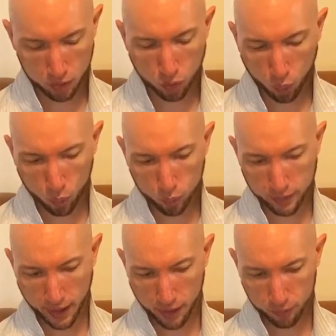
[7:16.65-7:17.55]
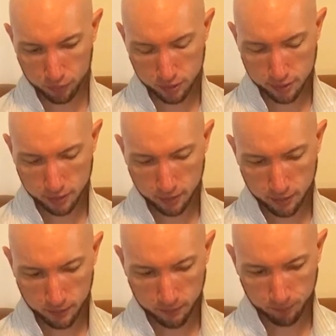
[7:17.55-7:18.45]
called out
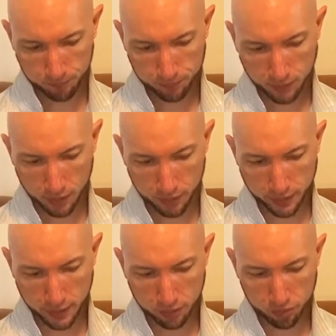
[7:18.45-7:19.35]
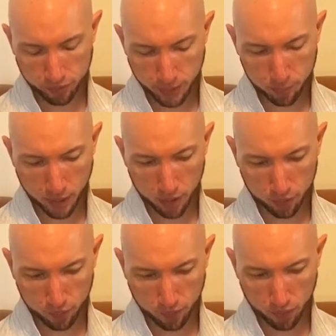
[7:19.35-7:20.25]
the
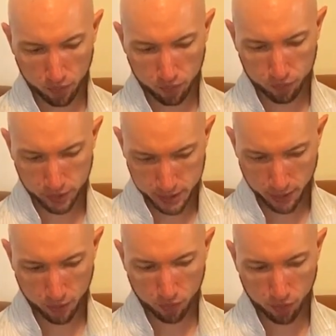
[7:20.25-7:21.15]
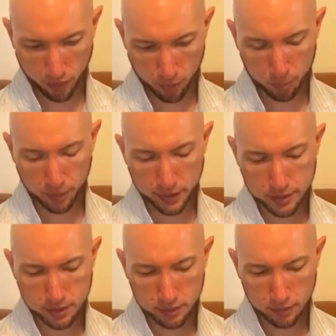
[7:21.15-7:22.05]
female
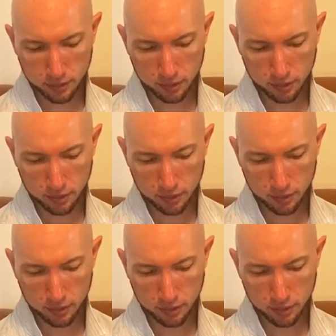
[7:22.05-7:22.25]
physiotherapist